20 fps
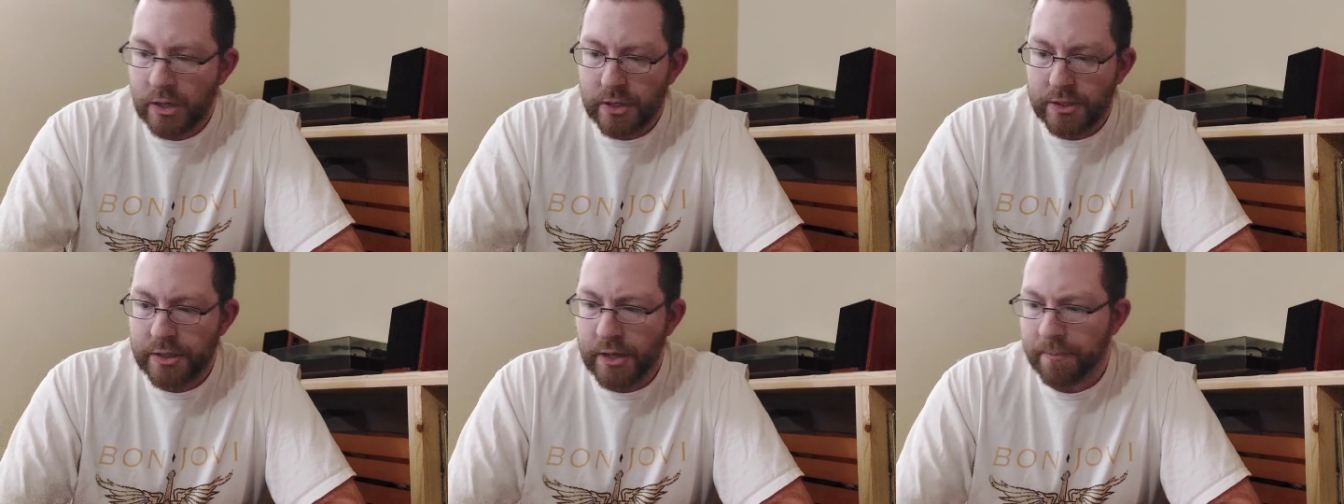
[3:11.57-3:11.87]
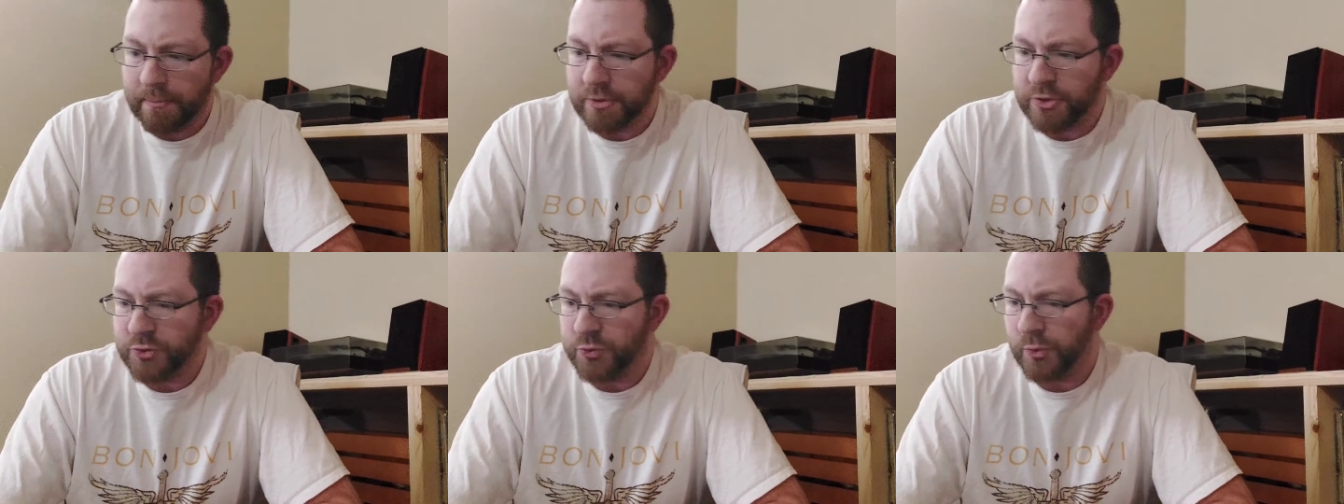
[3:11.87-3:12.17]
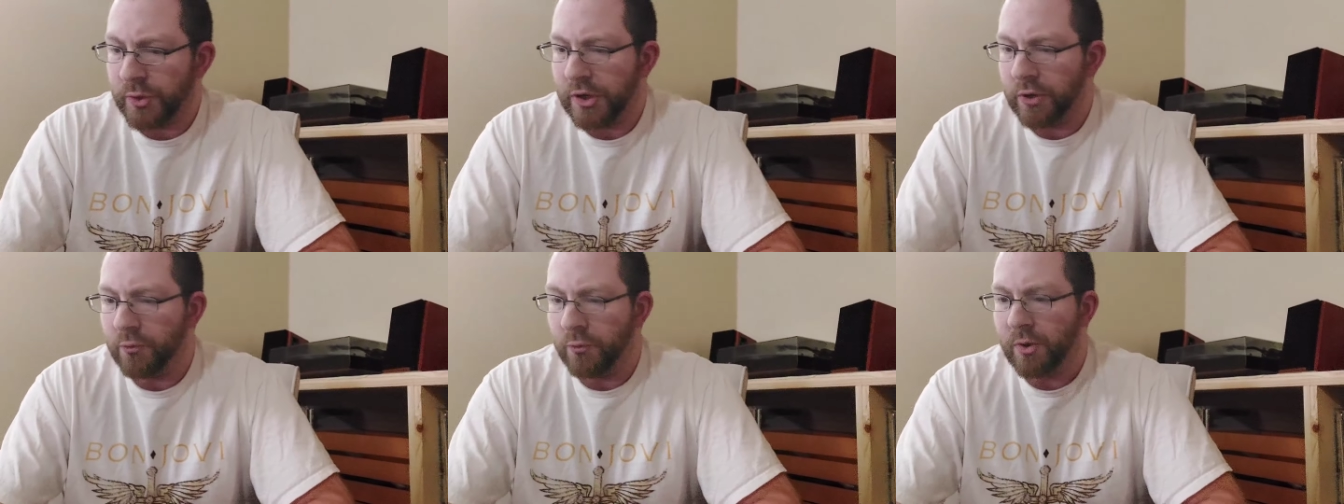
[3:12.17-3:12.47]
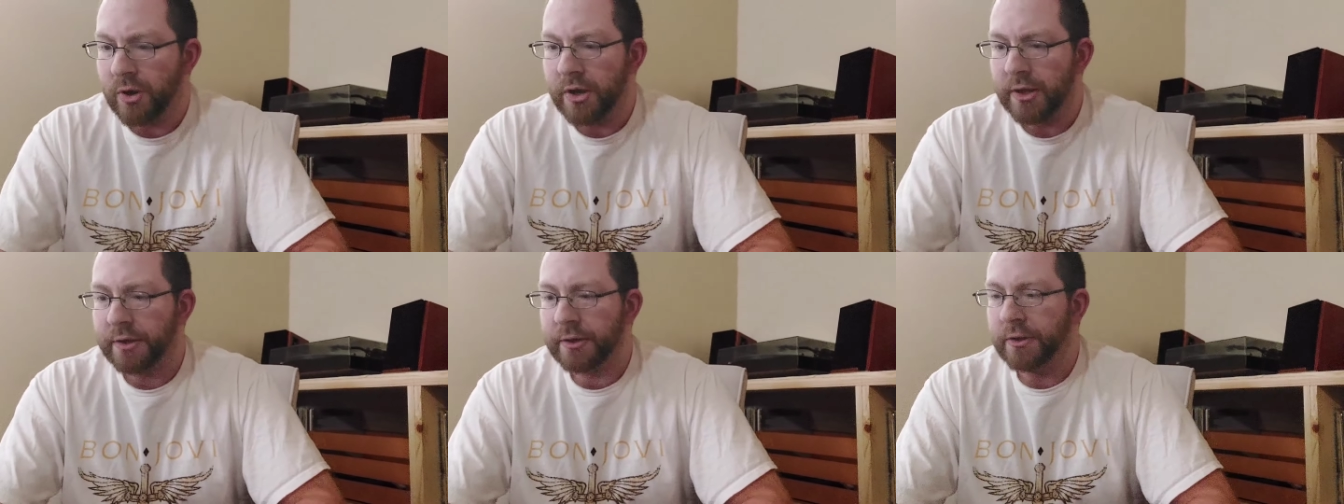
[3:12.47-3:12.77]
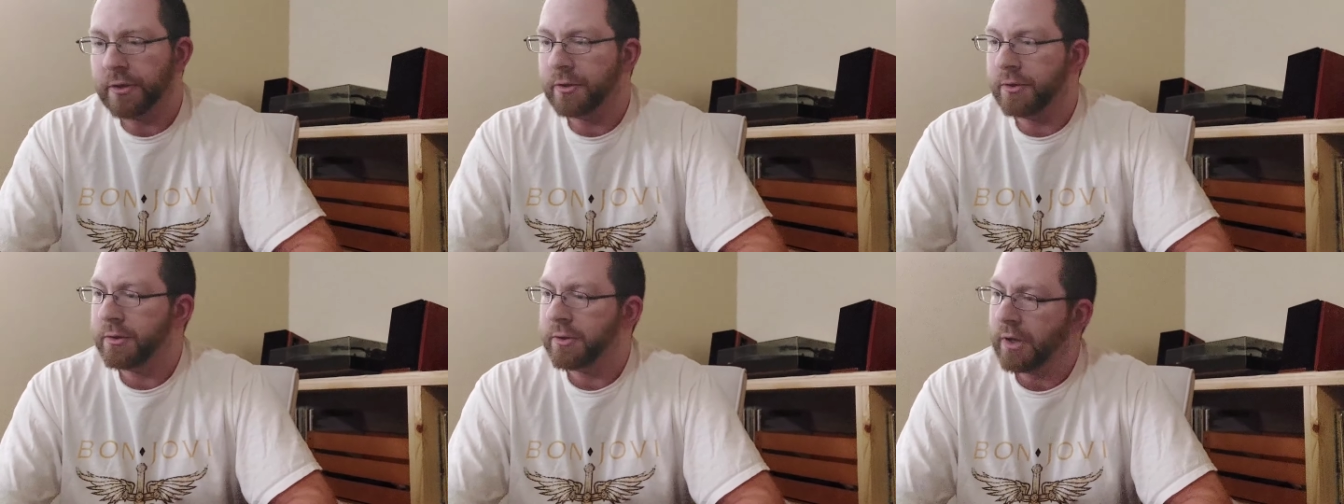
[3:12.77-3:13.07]
Number 21,
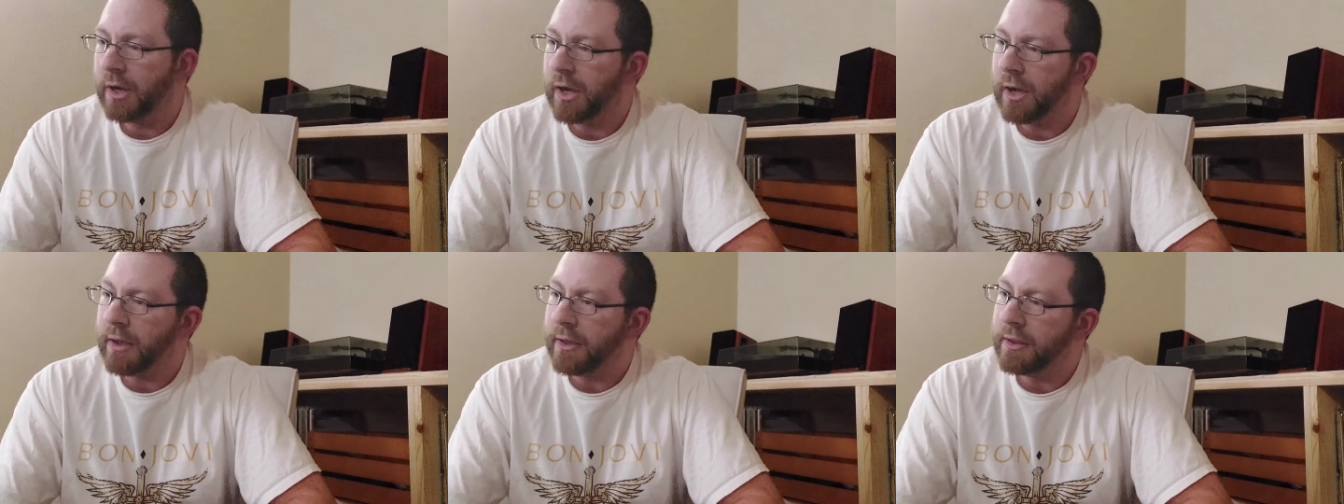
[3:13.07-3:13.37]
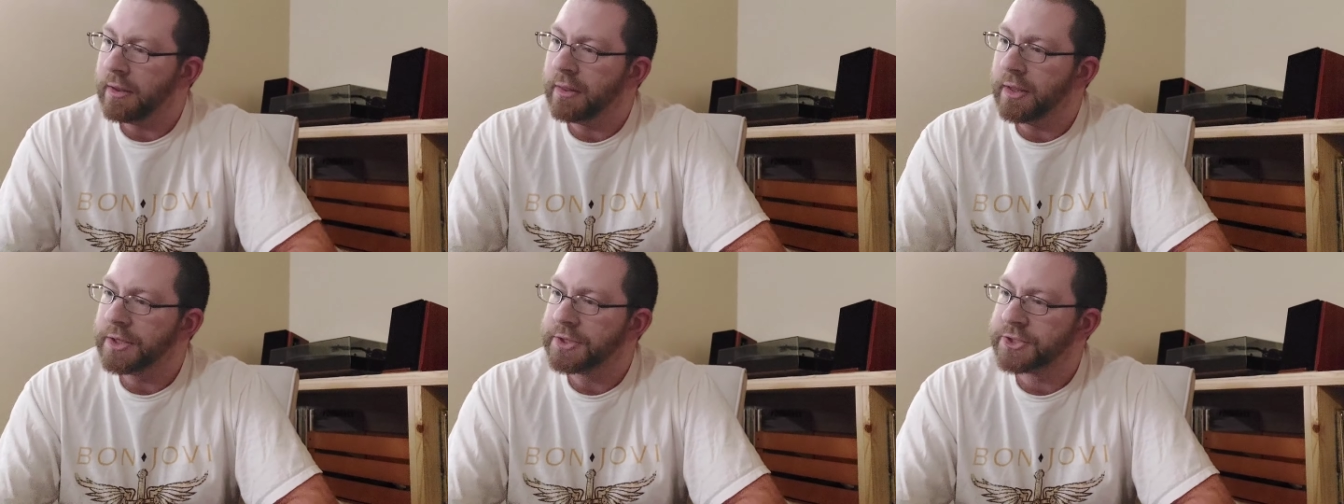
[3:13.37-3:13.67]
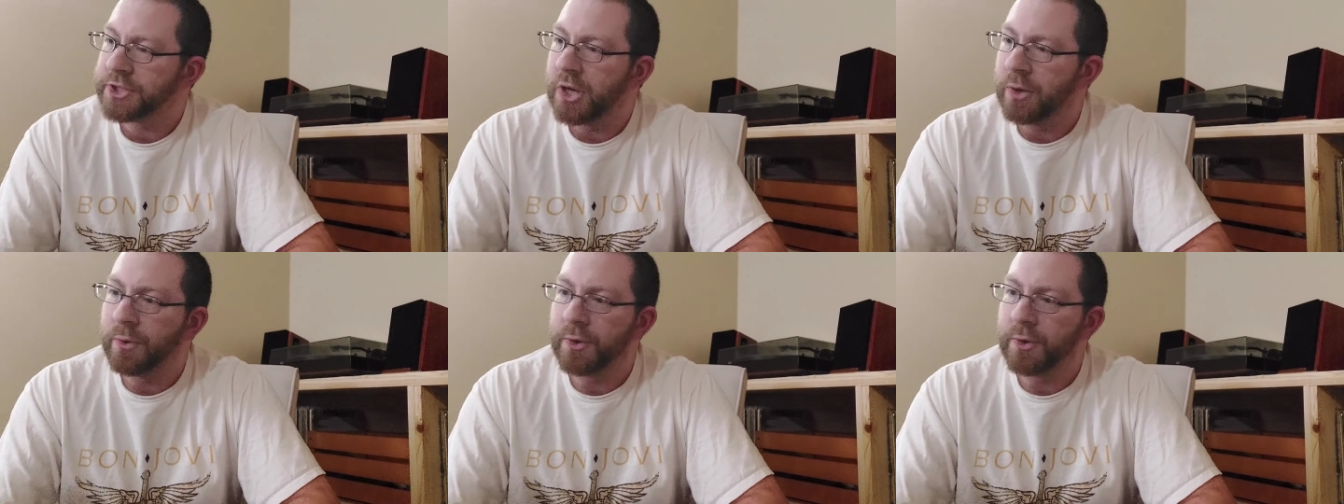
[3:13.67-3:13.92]
let's go